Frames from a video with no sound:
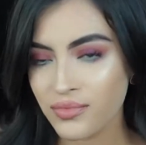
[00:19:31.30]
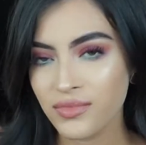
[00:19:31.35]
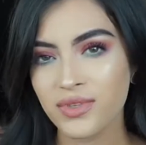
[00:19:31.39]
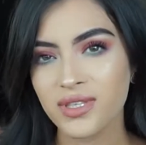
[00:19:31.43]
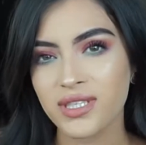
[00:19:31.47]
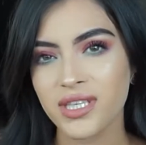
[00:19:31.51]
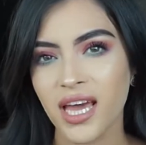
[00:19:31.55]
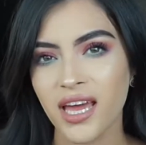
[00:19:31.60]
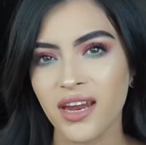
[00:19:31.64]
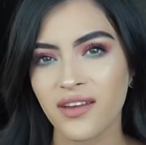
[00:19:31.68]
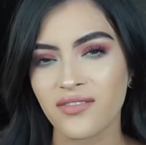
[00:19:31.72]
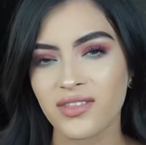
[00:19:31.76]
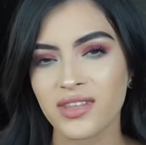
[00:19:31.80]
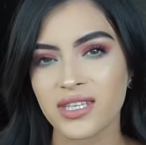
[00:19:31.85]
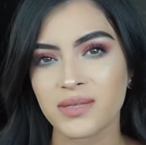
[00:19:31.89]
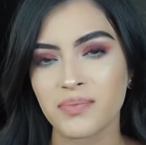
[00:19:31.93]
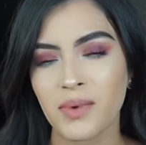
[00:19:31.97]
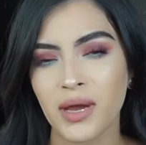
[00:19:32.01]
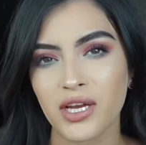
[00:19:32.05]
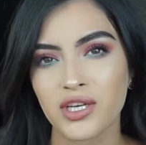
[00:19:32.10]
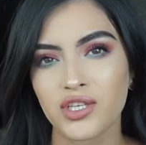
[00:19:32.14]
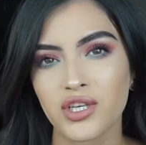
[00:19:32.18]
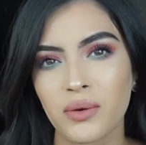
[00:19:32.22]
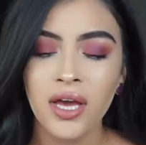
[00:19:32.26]
side of the
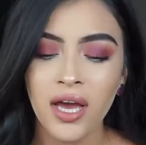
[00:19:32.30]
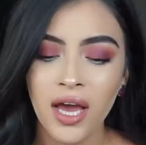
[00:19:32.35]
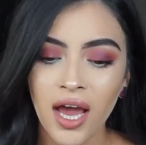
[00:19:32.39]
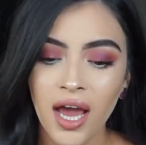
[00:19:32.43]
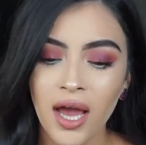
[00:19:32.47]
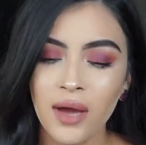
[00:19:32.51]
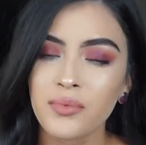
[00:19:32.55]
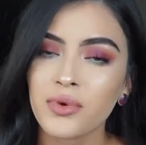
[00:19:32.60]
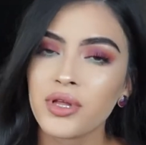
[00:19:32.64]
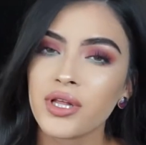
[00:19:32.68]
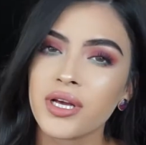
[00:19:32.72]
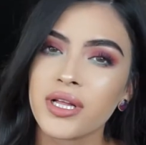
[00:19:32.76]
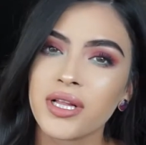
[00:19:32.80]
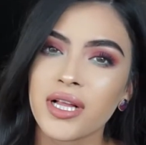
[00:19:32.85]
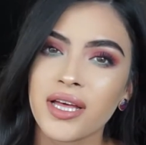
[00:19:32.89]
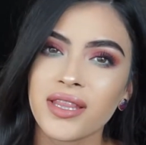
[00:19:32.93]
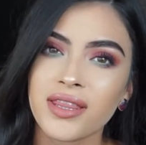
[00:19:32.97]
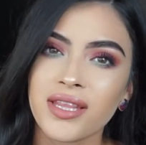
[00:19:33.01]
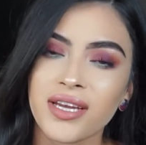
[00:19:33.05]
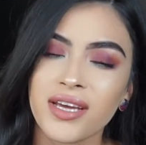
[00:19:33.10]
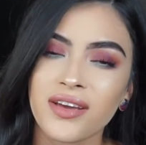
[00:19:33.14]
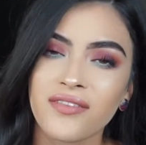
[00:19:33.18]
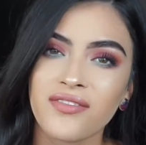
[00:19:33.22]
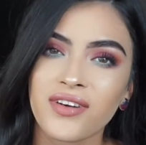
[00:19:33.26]
spectrum. I'm really
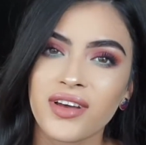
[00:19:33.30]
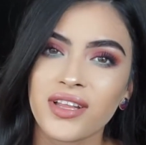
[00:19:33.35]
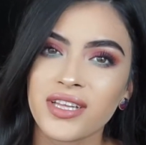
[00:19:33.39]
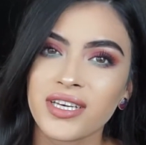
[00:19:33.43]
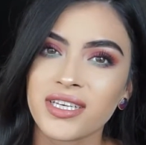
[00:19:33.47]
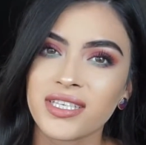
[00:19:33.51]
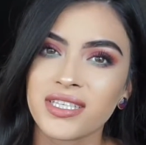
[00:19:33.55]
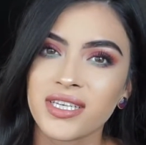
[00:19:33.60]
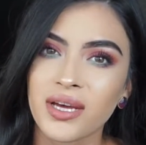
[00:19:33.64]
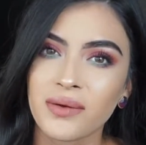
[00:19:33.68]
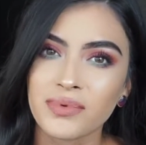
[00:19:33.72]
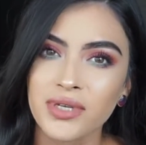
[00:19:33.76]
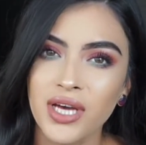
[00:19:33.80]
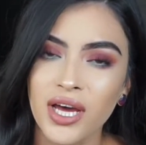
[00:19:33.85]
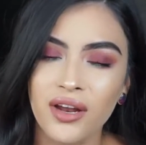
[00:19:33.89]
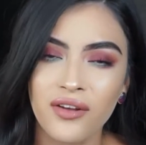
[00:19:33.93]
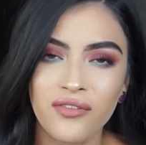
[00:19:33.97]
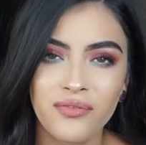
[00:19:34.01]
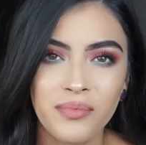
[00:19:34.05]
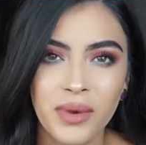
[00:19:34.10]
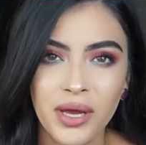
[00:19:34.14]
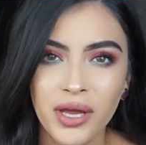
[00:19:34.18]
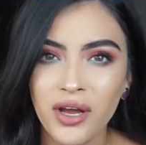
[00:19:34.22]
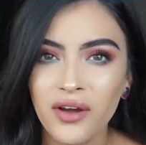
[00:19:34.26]
glad that I finally stepped out
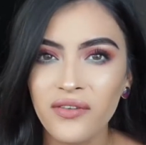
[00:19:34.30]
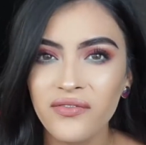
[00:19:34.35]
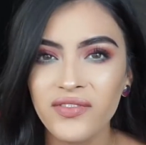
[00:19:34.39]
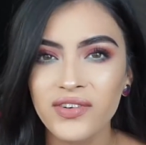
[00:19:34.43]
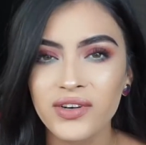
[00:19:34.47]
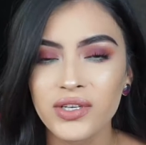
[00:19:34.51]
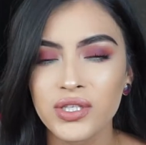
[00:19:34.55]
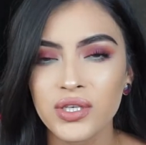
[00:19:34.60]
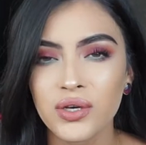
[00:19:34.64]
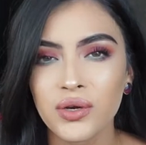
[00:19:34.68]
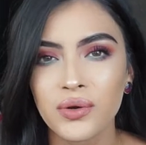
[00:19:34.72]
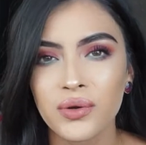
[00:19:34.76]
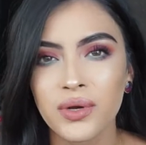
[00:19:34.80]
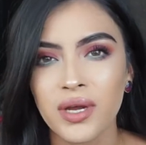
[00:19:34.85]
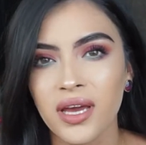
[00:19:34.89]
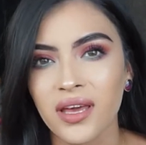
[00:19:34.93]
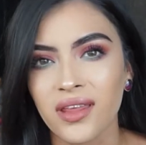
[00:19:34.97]
of my comfort zone.